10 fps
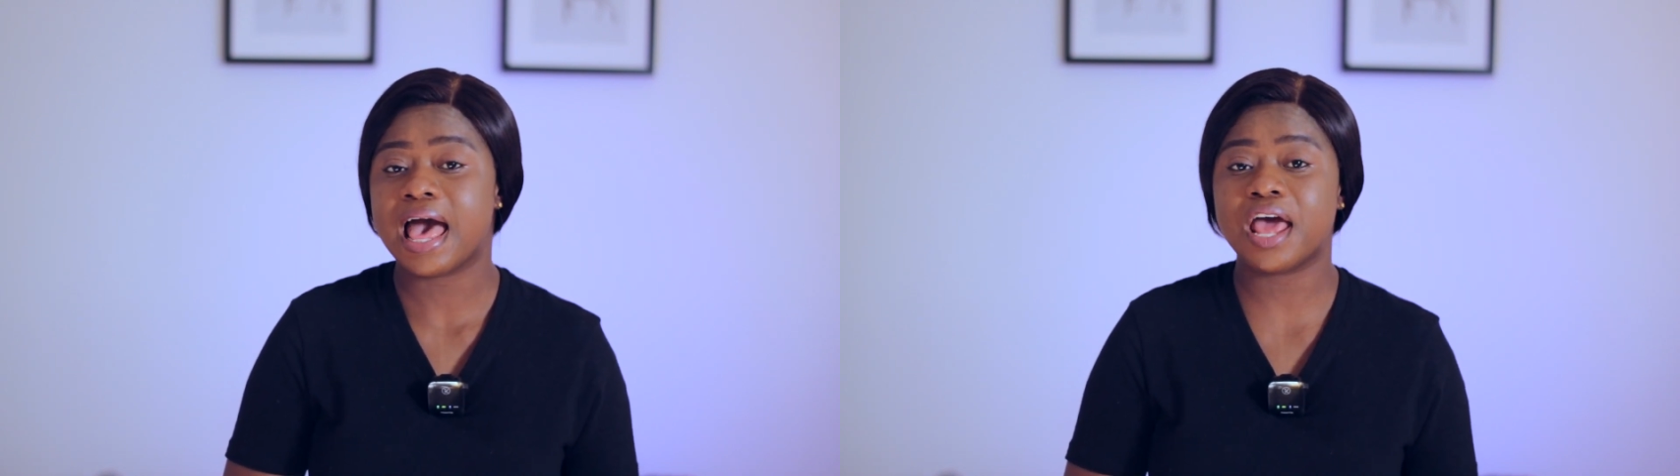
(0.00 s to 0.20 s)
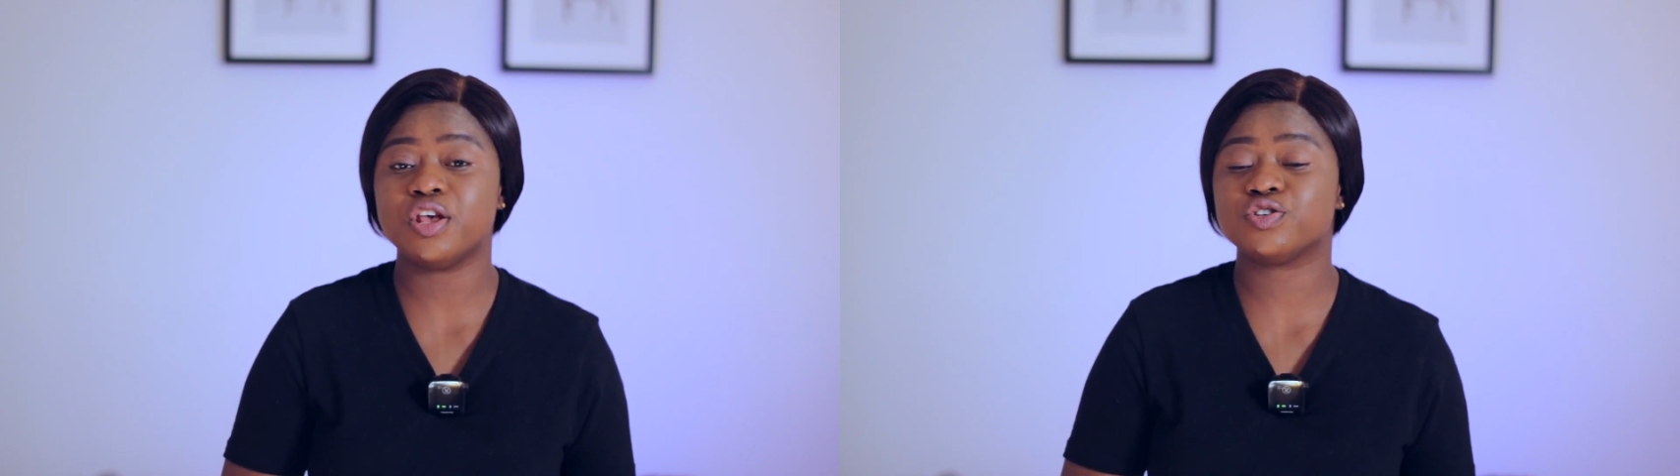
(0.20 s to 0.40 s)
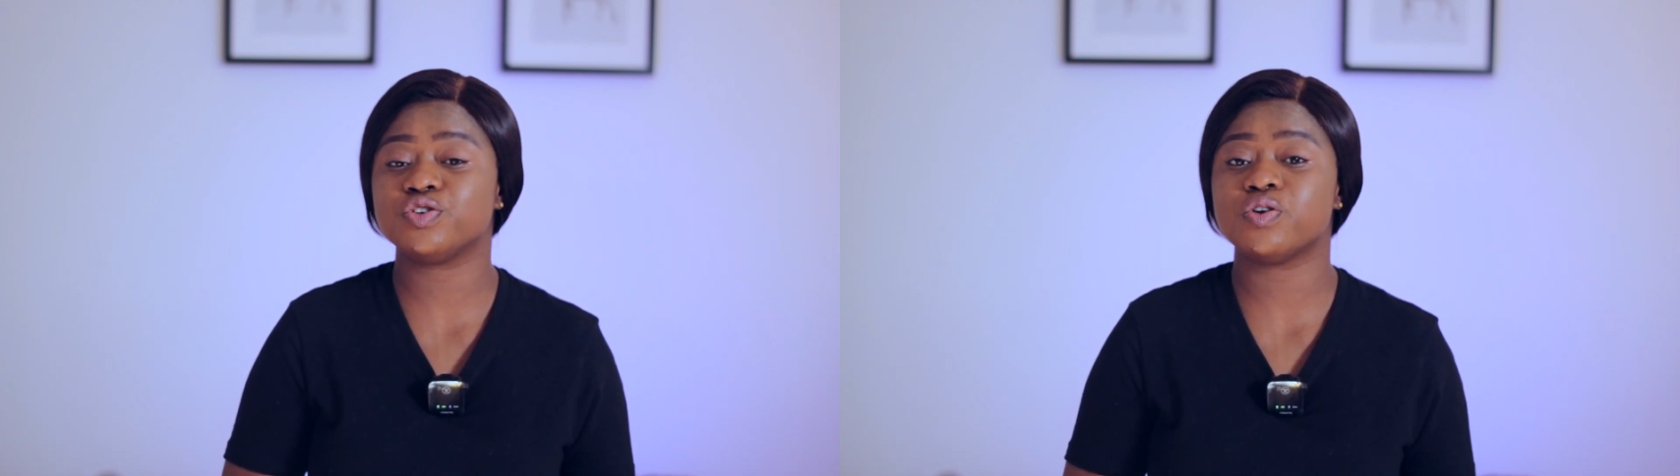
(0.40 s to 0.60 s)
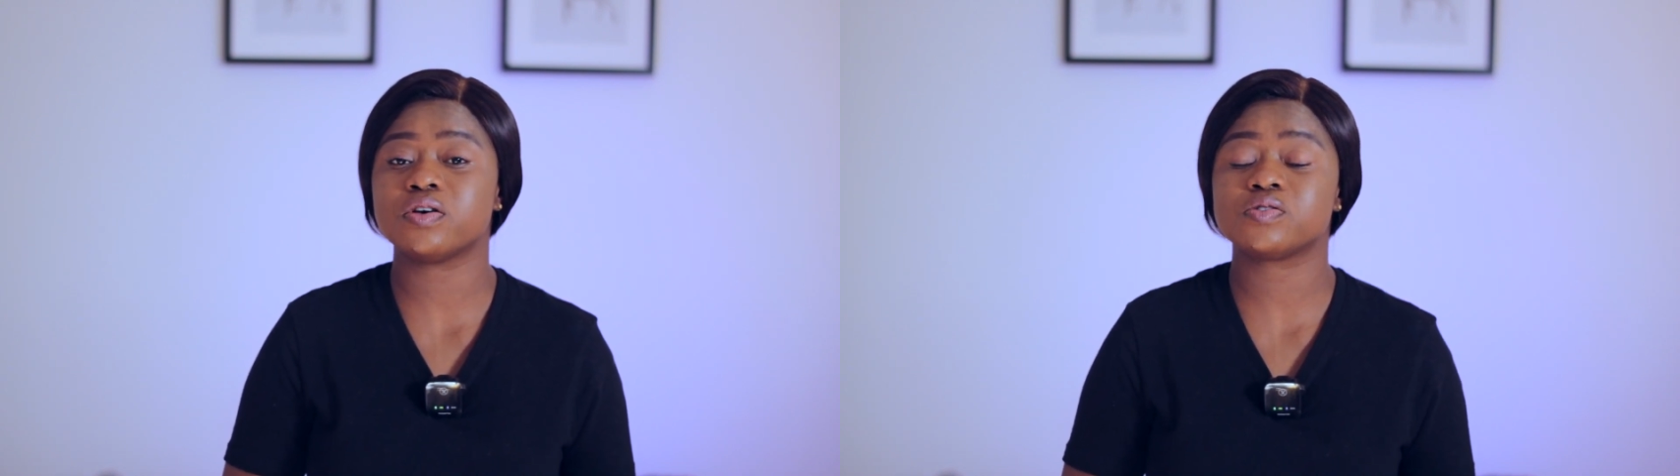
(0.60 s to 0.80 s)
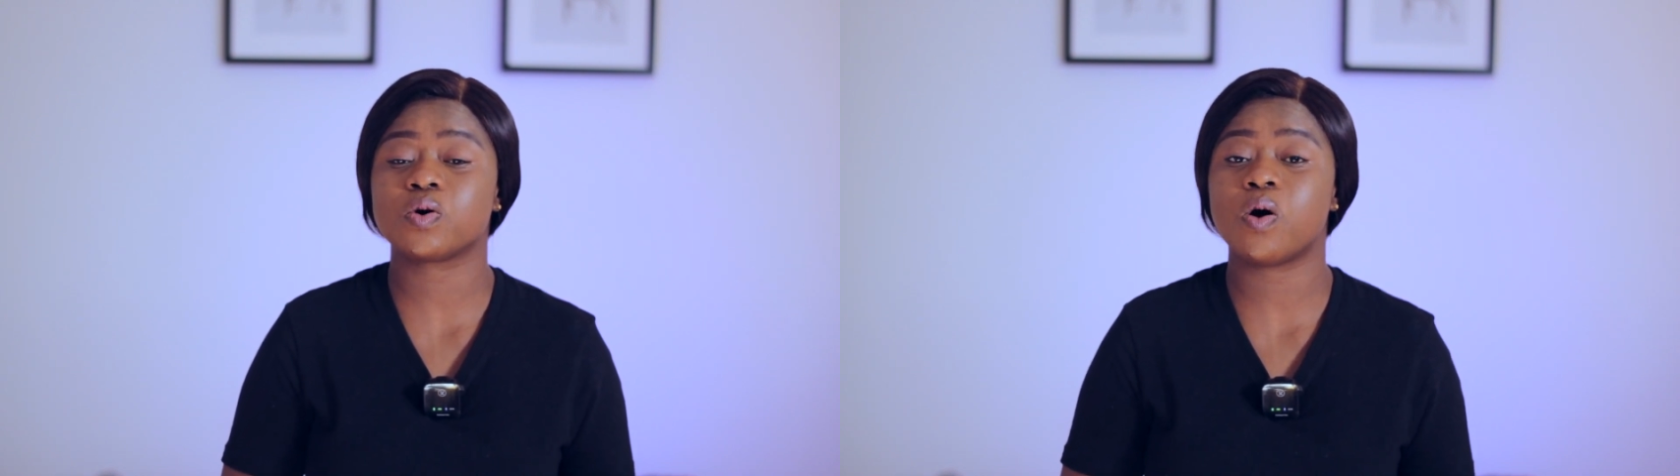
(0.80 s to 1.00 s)
and you should
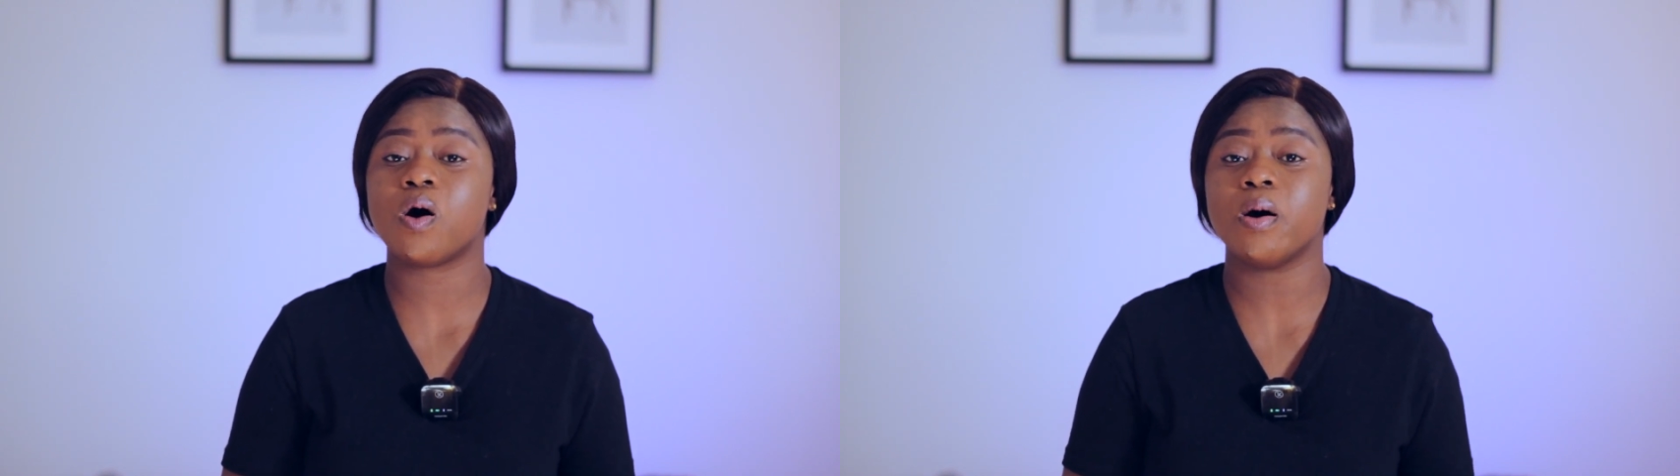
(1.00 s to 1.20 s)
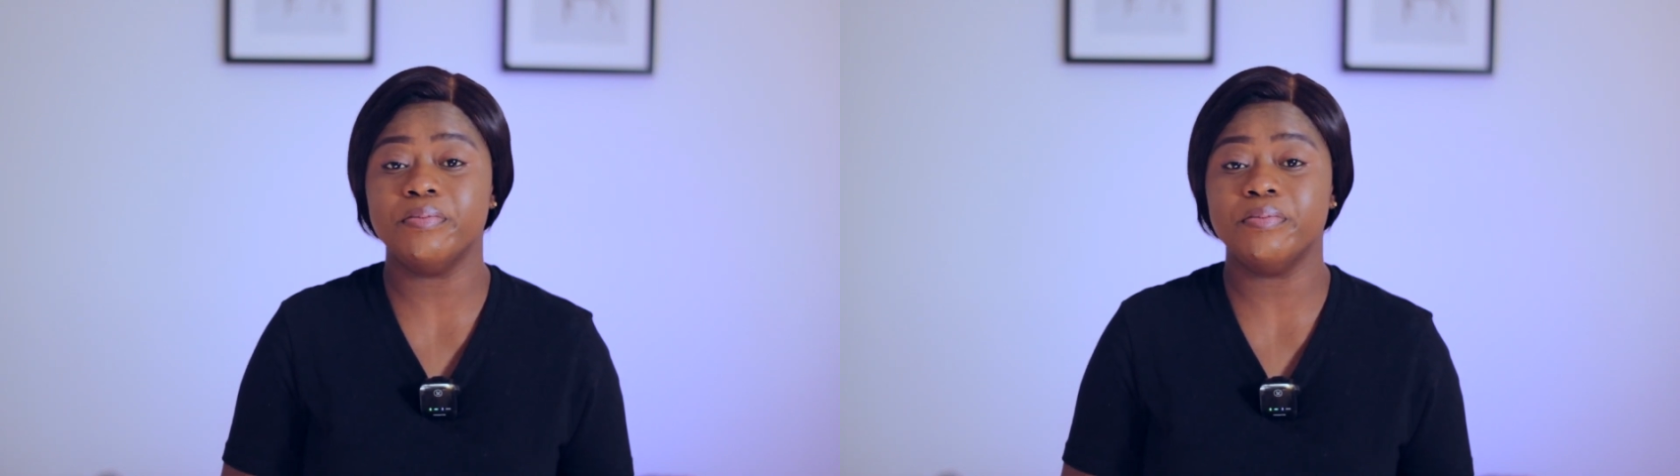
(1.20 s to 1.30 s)
not score